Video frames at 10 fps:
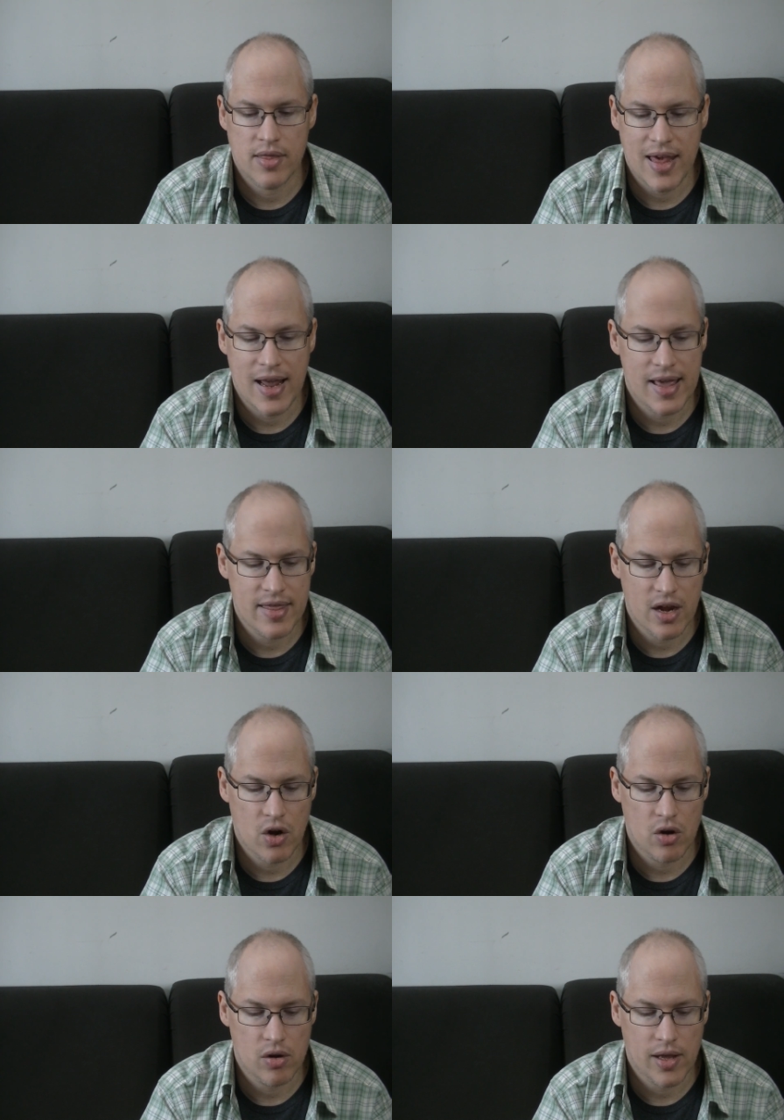that
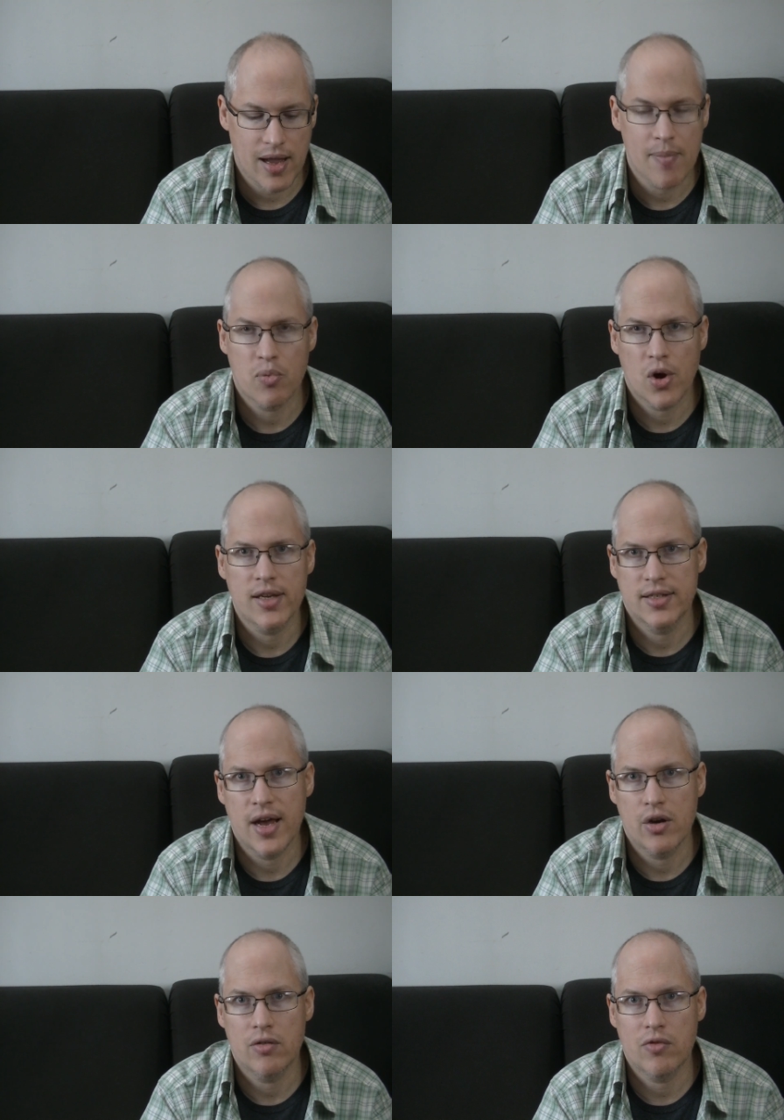are like I'm priced
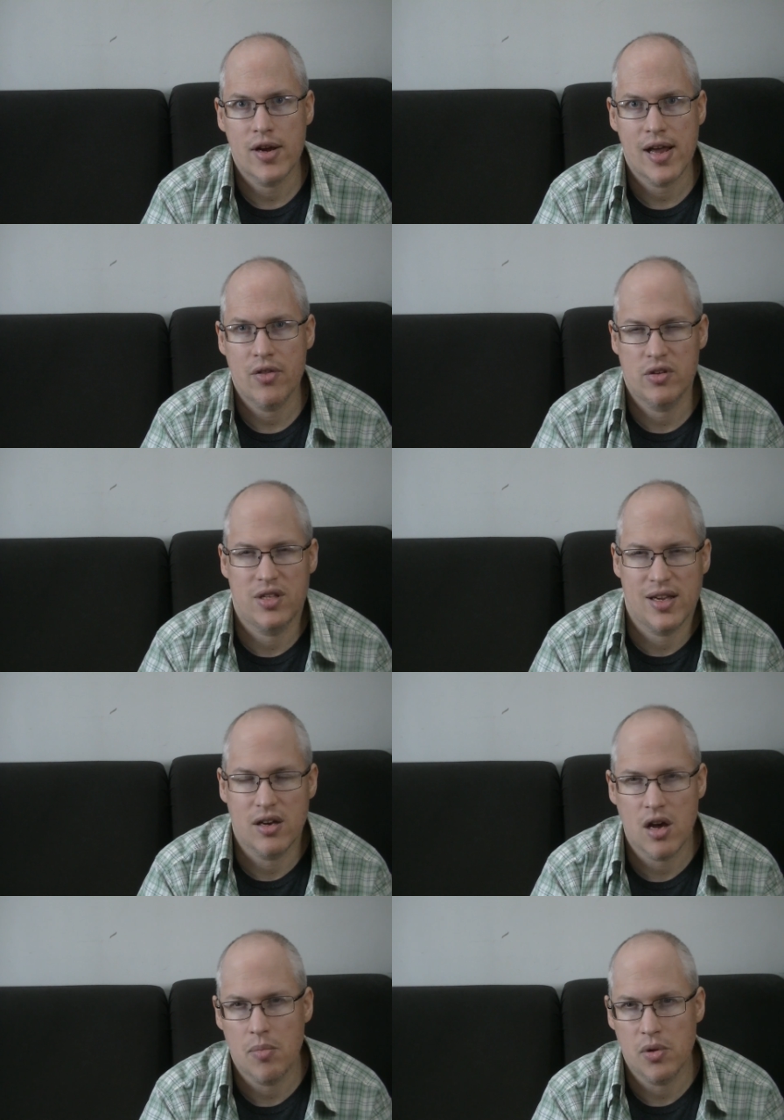out of right now. There's like a
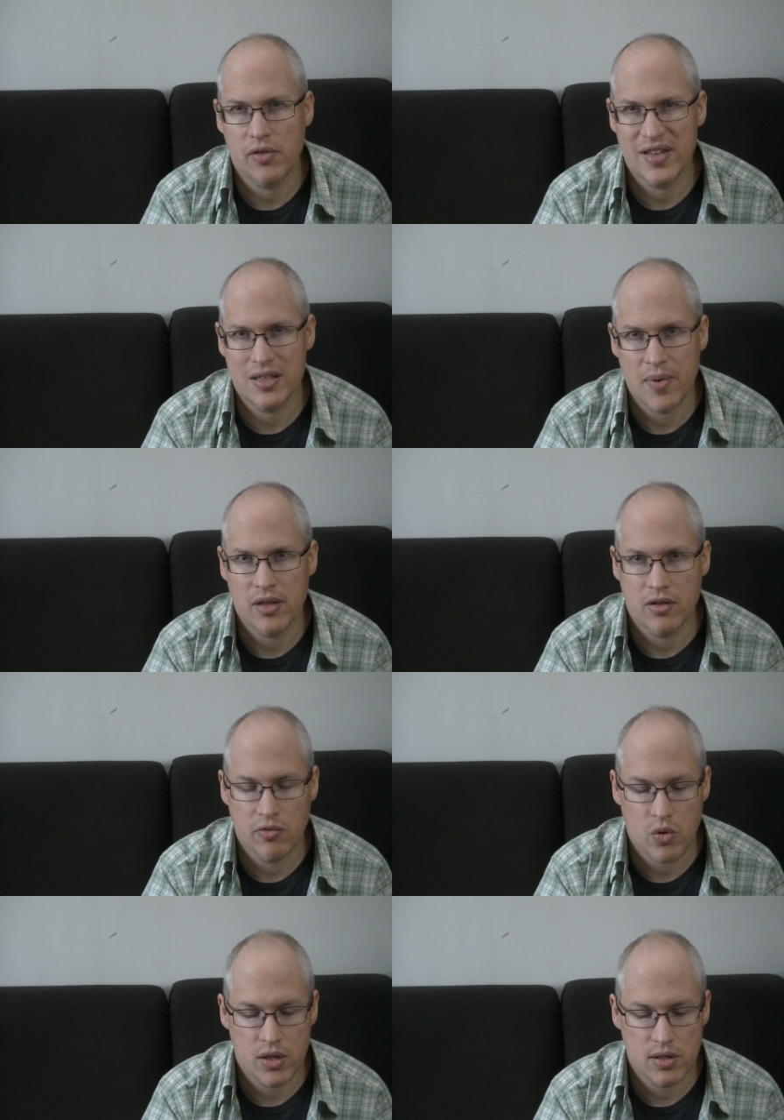couple of
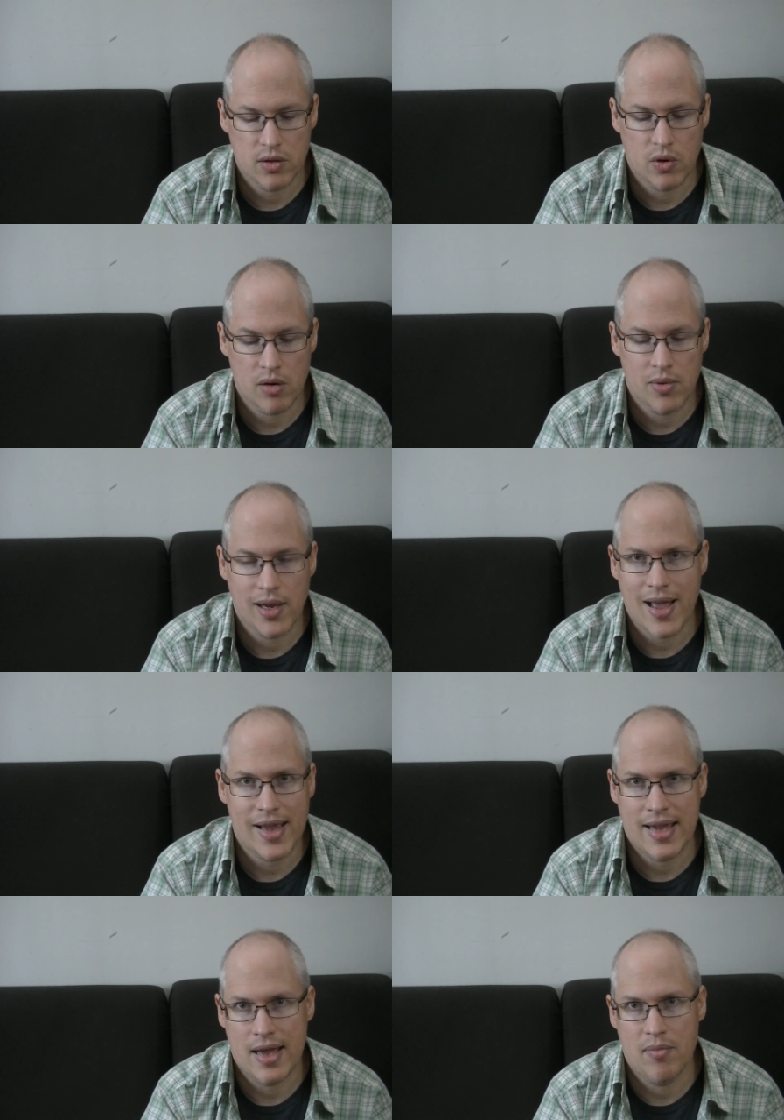expensive ones where I'm like,
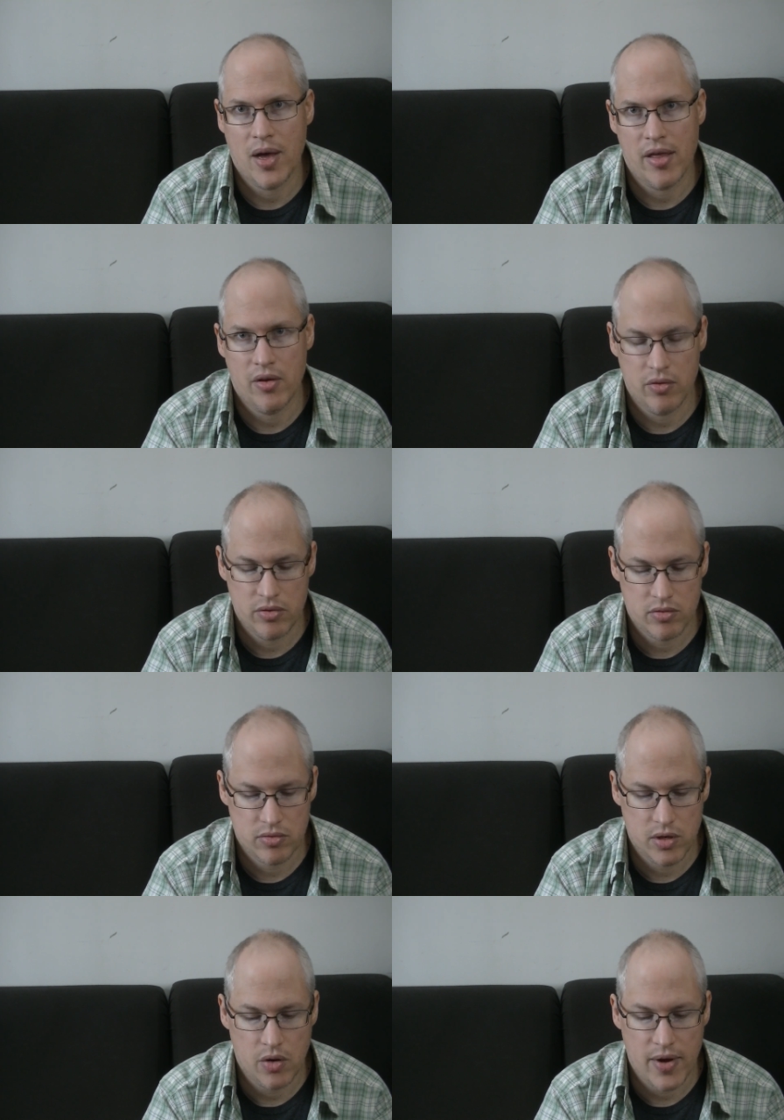I can't buy
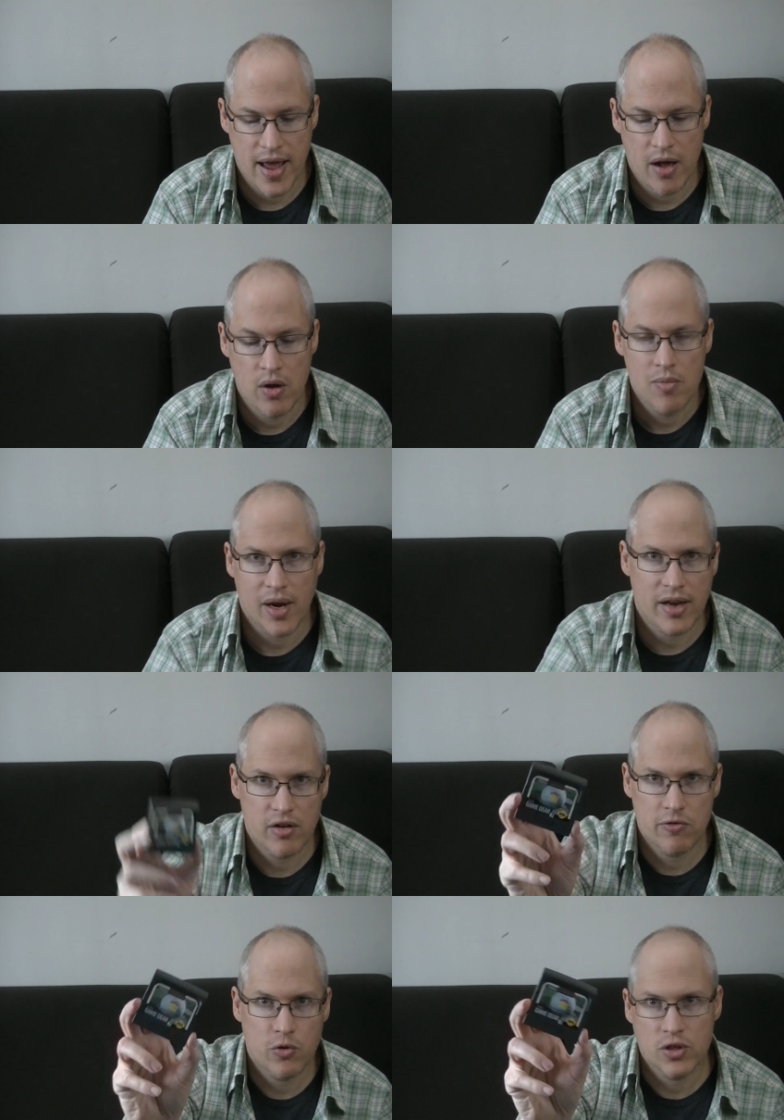those now, but I
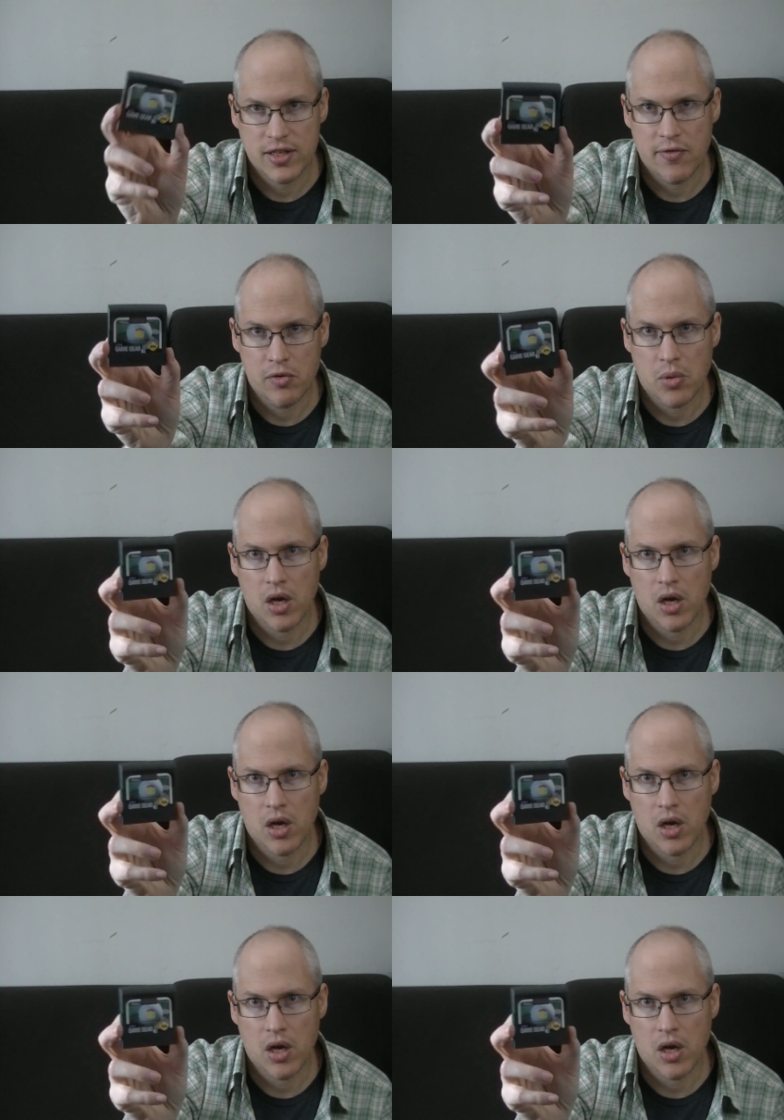can afford $7